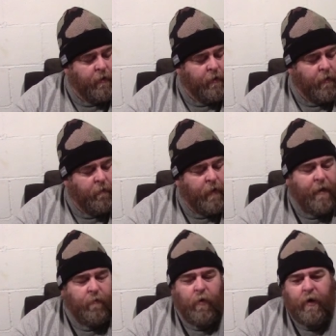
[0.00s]
the
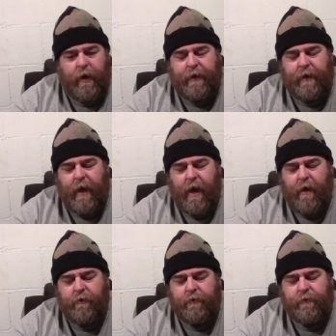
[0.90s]
red worried
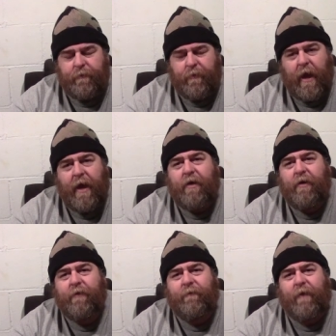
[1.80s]
clouds. I
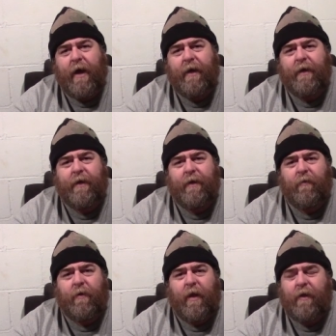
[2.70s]
couldn't find
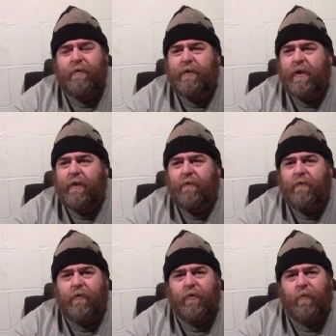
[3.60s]
any clouds that
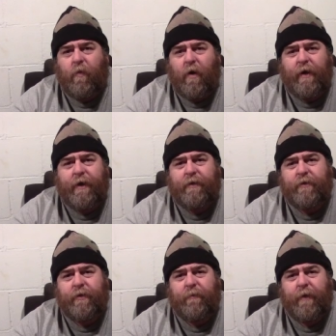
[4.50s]
looked worried
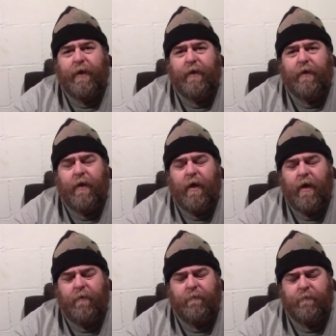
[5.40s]
to me.
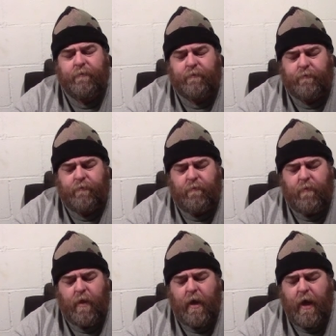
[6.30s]
Um,
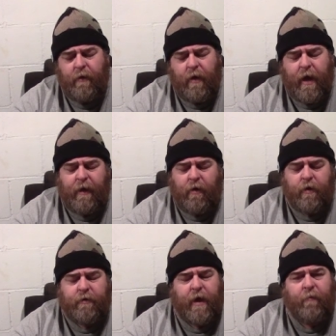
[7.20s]
and I had a
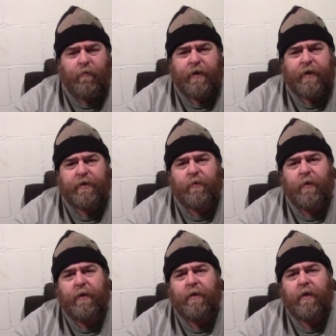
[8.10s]
hard time with this
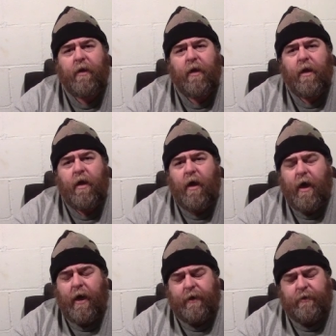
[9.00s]
one.
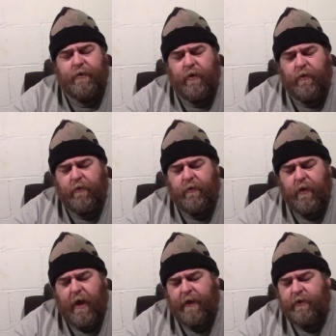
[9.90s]
And so
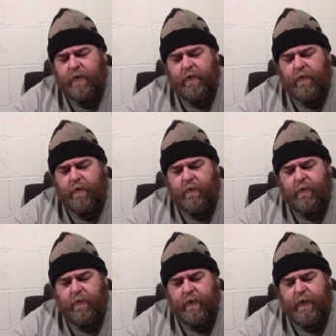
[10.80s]
I just
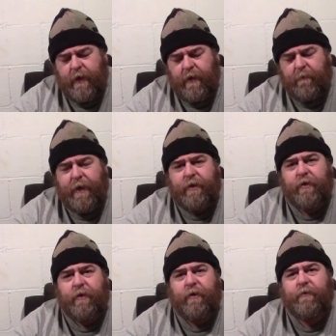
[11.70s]
did a
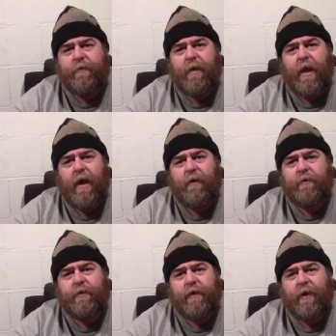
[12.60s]
picture of some
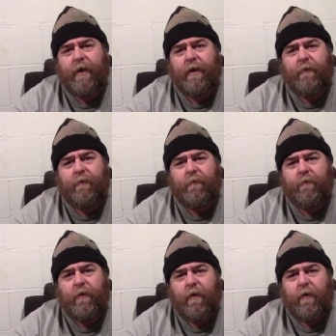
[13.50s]
clouds and
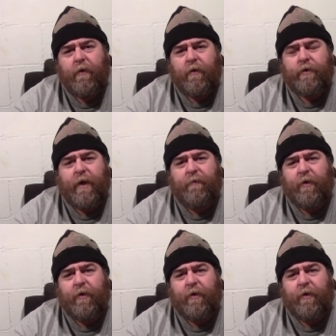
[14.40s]
tried